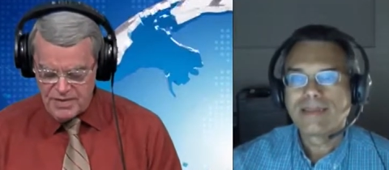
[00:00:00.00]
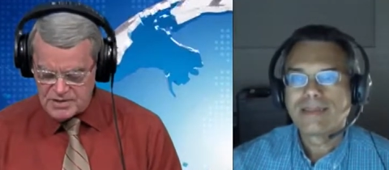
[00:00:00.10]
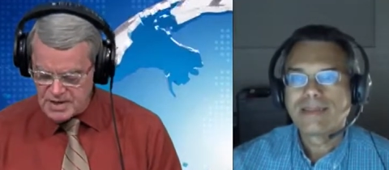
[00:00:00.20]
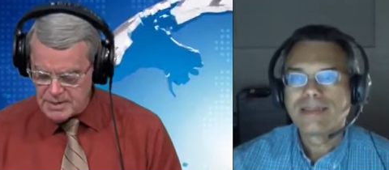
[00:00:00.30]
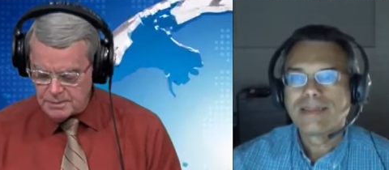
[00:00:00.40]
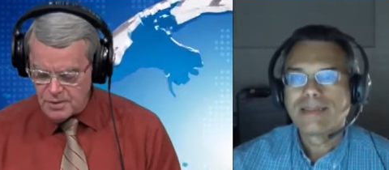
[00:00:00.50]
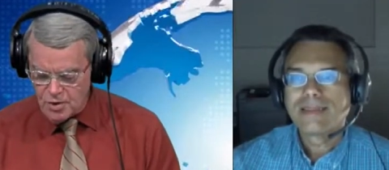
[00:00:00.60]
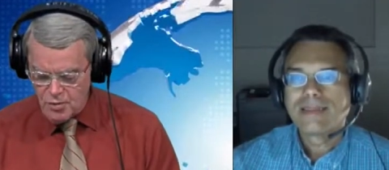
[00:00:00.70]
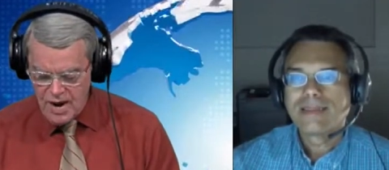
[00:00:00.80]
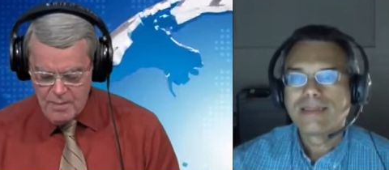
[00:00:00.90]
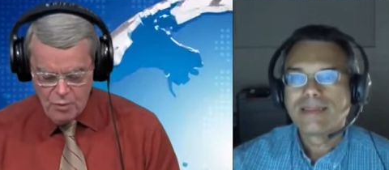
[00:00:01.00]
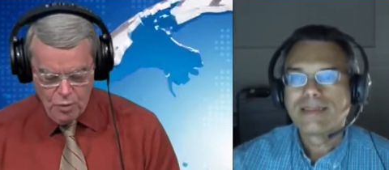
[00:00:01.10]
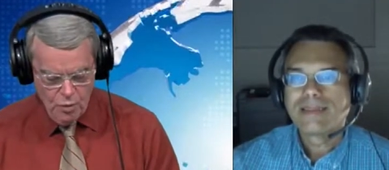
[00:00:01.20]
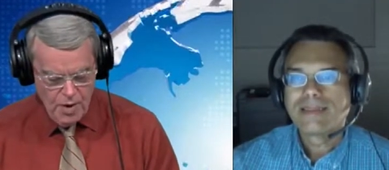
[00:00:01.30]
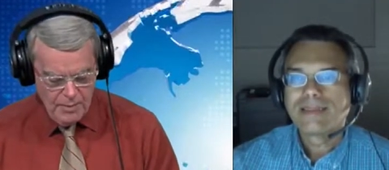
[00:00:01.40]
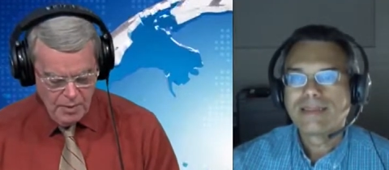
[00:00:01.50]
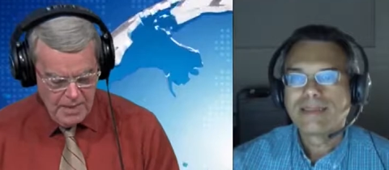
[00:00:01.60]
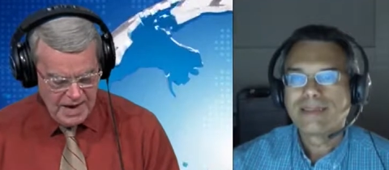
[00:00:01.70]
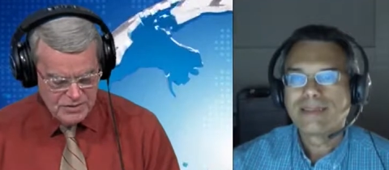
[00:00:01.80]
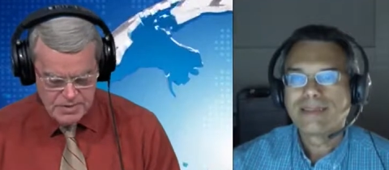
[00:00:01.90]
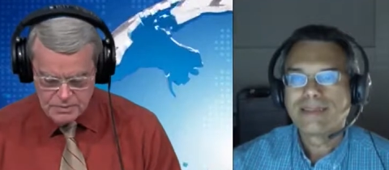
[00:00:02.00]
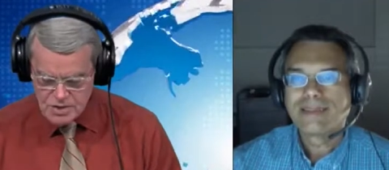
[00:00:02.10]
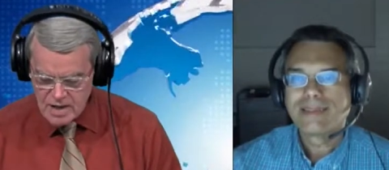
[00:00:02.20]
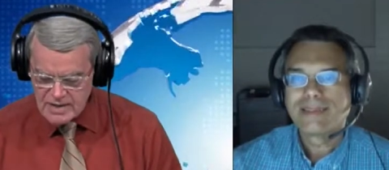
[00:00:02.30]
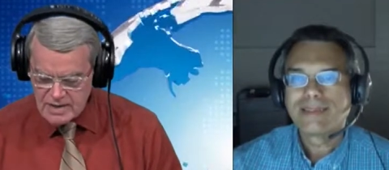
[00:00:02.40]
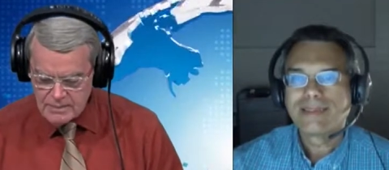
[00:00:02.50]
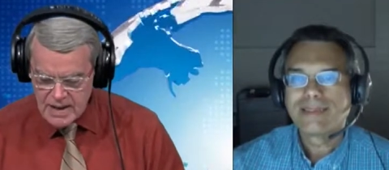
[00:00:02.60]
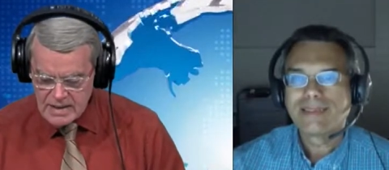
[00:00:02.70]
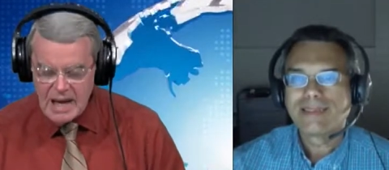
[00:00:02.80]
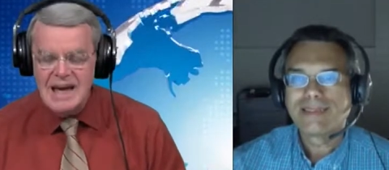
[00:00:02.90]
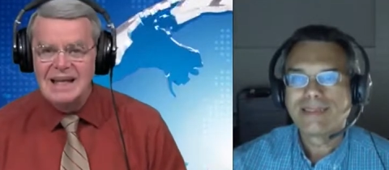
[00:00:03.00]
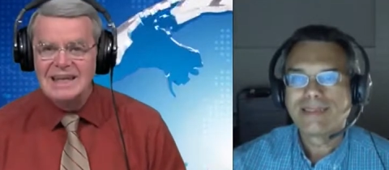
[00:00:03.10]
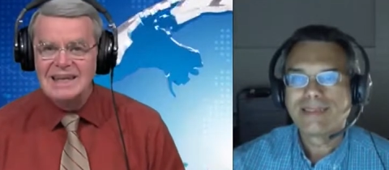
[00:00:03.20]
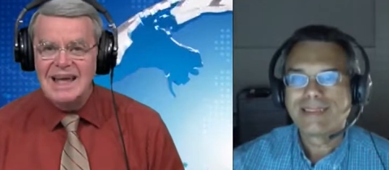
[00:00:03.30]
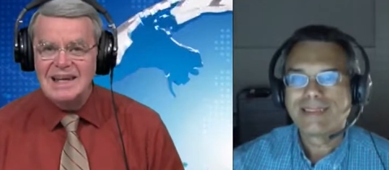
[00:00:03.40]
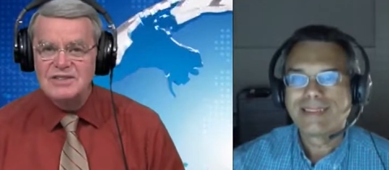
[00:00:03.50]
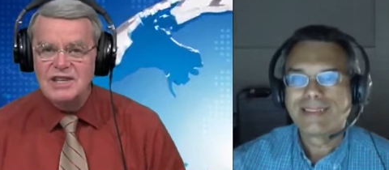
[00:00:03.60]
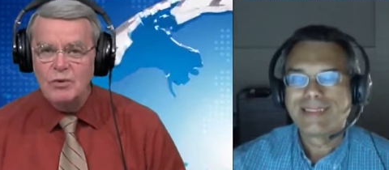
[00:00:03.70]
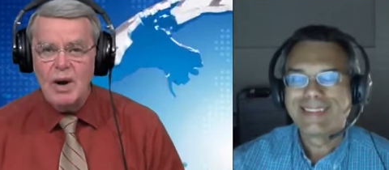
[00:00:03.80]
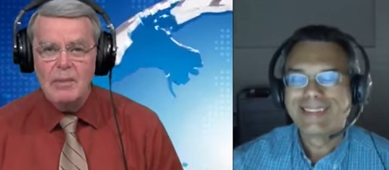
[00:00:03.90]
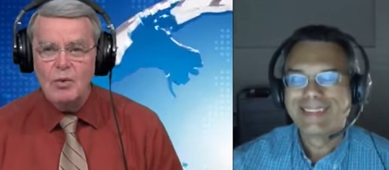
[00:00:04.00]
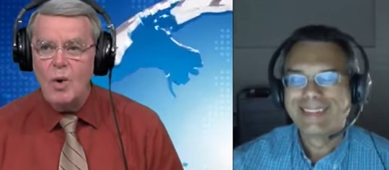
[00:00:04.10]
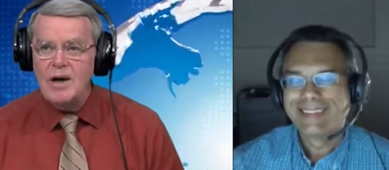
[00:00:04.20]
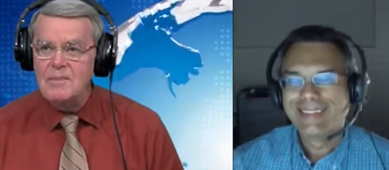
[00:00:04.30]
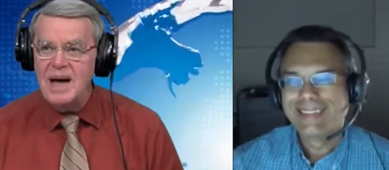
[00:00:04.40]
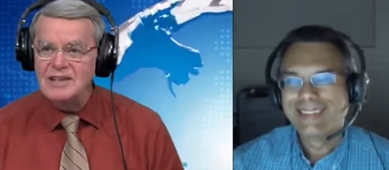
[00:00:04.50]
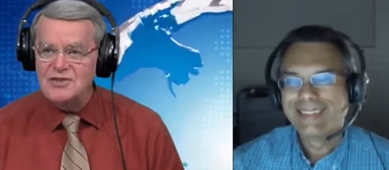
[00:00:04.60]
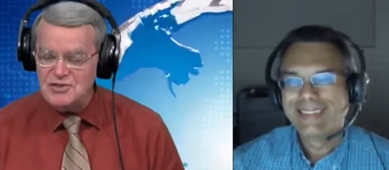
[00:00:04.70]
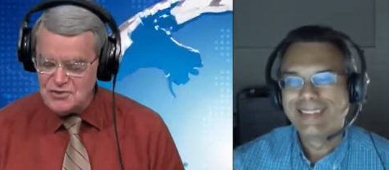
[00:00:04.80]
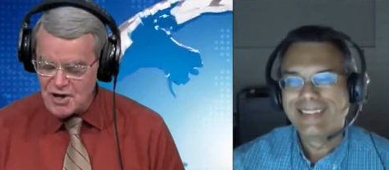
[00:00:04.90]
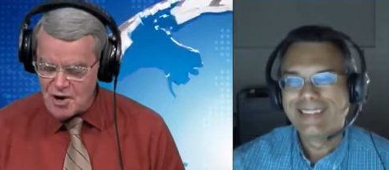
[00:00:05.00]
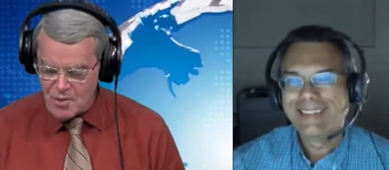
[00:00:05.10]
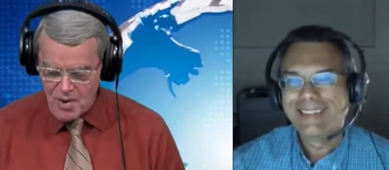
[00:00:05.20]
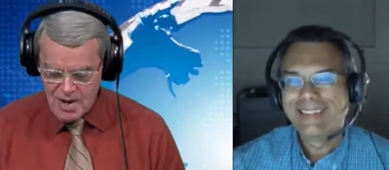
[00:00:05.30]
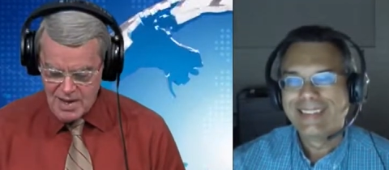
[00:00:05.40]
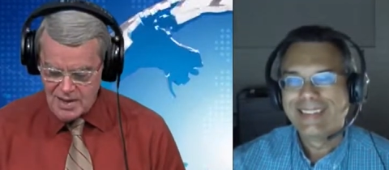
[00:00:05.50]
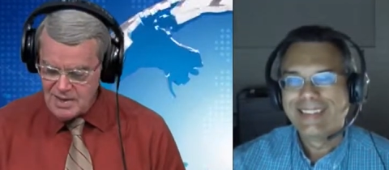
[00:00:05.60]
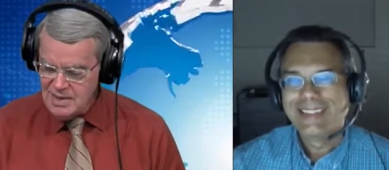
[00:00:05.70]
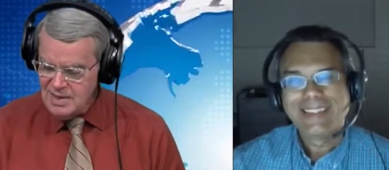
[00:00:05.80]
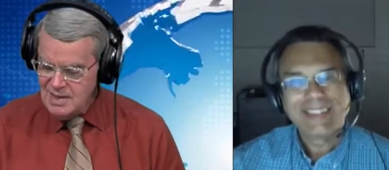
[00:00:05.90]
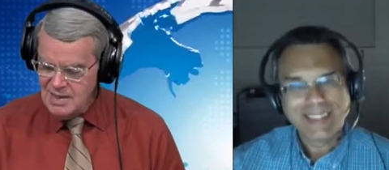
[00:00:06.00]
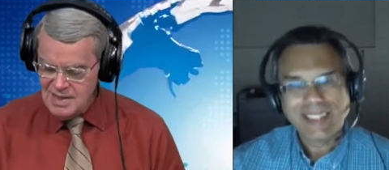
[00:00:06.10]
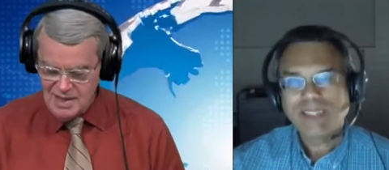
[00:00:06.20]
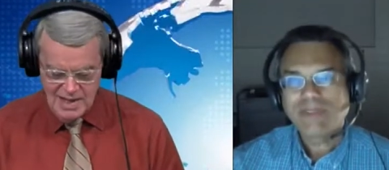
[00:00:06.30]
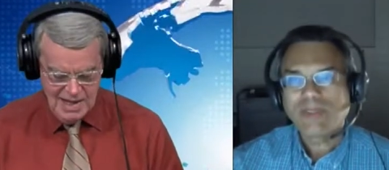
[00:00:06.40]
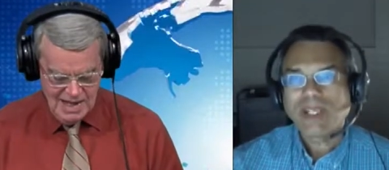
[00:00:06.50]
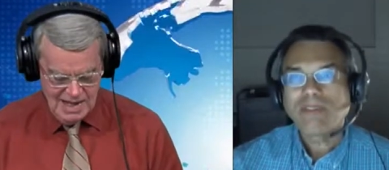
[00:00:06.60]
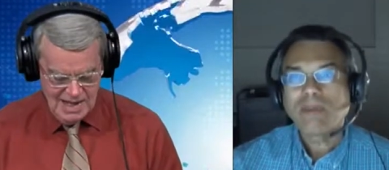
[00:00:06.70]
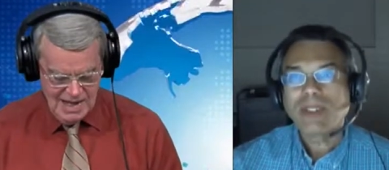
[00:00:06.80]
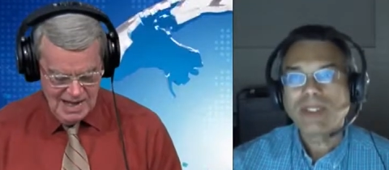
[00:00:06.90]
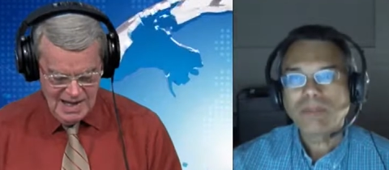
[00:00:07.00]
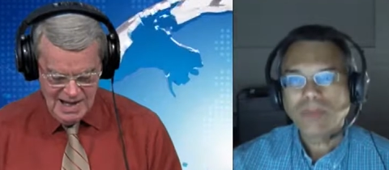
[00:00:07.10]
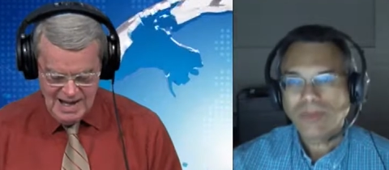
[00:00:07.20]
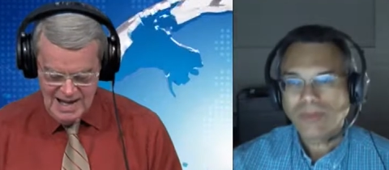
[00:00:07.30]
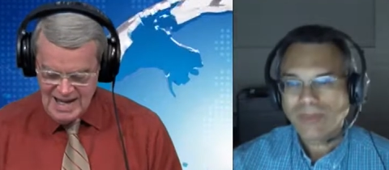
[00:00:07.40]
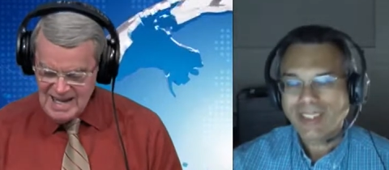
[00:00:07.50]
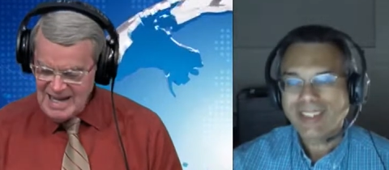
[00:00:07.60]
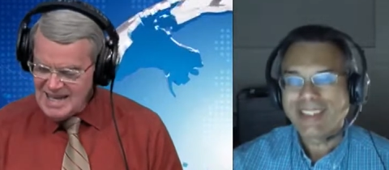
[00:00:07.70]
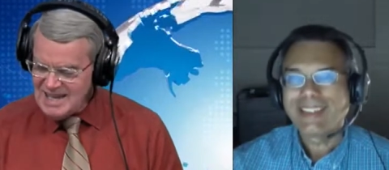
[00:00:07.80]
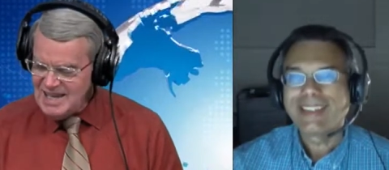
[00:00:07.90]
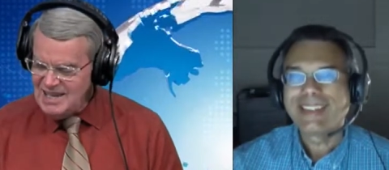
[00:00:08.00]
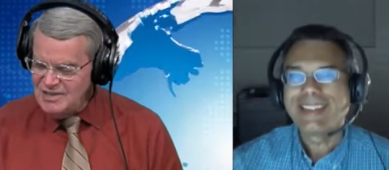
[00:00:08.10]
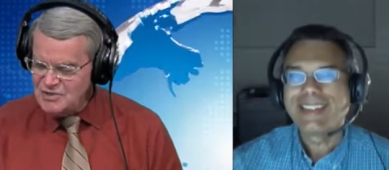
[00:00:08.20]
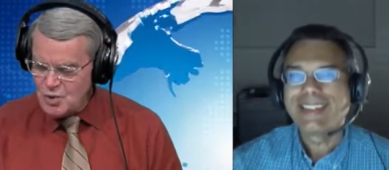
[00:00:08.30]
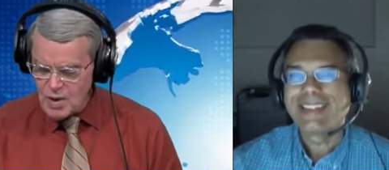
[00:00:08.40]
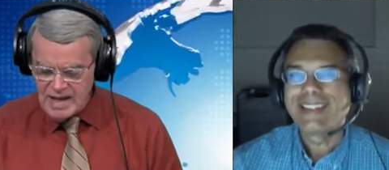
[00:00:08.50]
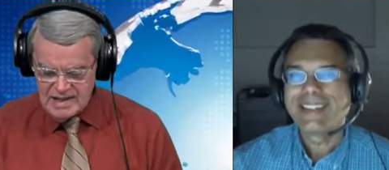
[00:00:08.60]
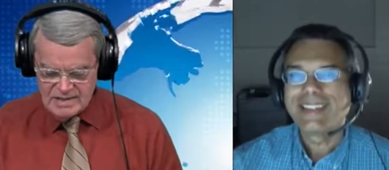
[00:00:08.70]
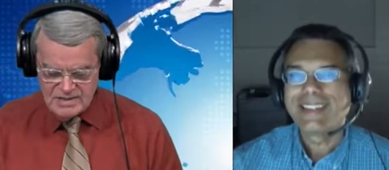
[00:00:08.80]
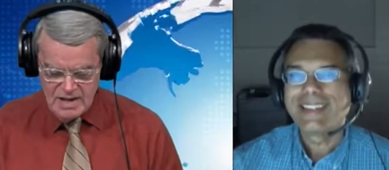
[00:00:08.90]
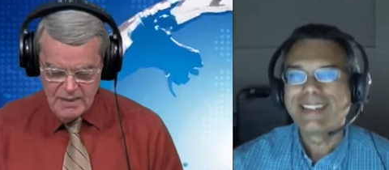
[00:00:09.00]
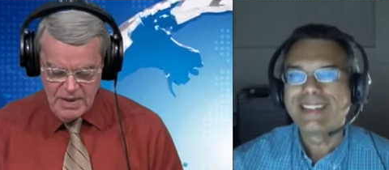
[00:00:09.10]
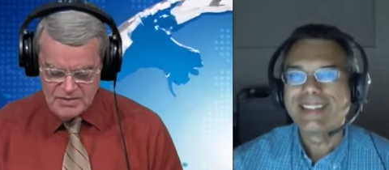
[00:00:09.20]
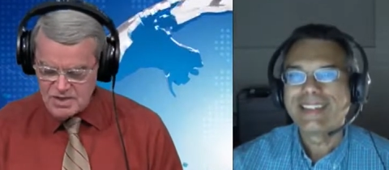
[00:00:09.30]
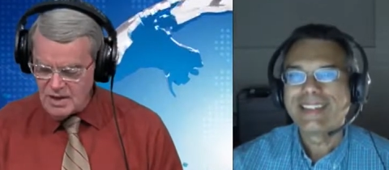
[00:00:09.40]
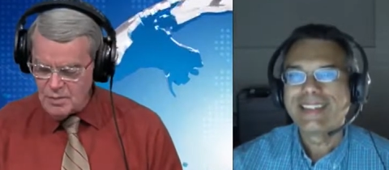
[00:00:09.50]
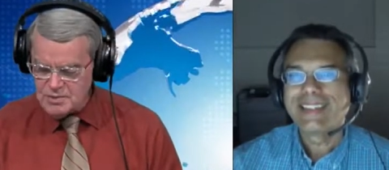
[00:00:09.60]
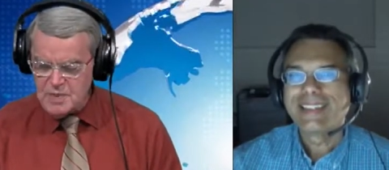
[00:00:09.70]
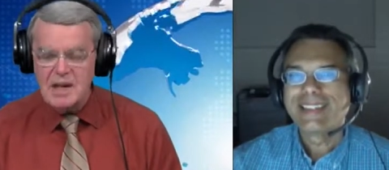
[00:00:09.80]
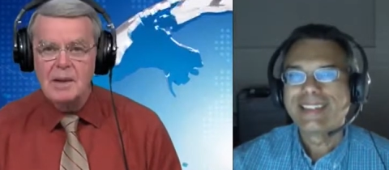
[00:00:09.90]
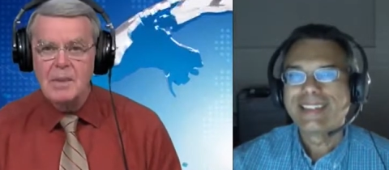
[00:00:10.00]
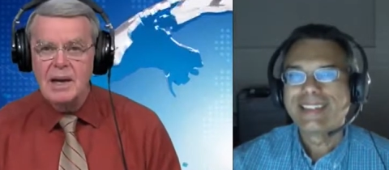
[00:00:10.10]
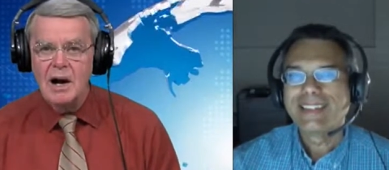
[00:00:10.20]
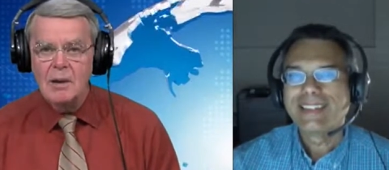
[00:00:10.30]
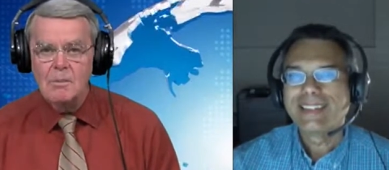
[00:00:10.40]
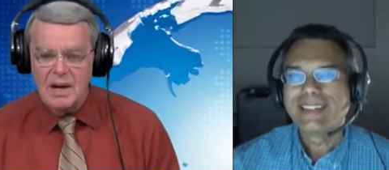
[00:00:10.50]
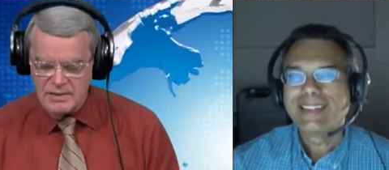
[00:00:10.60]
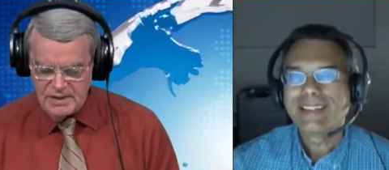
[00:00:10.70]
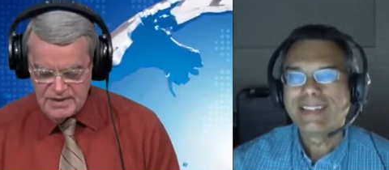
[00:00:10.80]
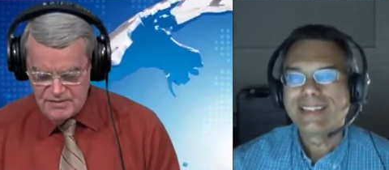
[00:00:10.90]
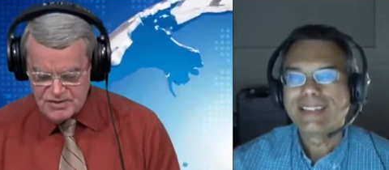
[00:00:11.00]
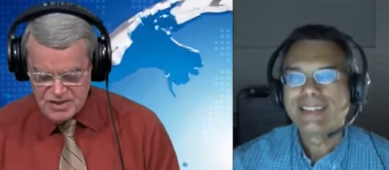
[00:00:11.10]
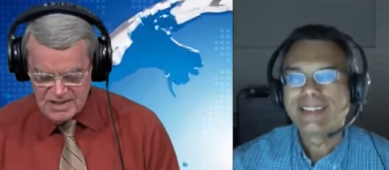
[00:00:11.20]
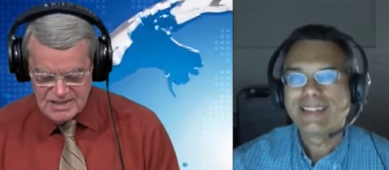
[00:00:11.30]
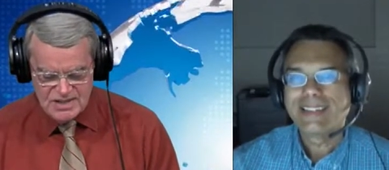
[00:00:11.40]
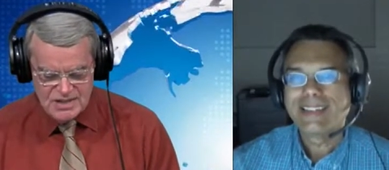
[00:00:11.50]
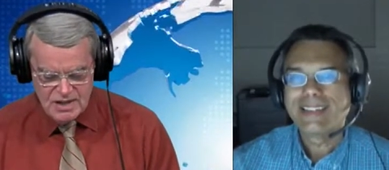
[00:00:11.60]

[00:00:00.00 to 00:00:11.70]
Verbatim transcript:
Speaker 1: us on the program, Robert Maxxim talking about legacy. Robert, welcome back to the show.
Speaker 2: Thank you for having me on board, Rick.
Speaker 1: It is great. It's uh, basically what's becoming our monthly visit, this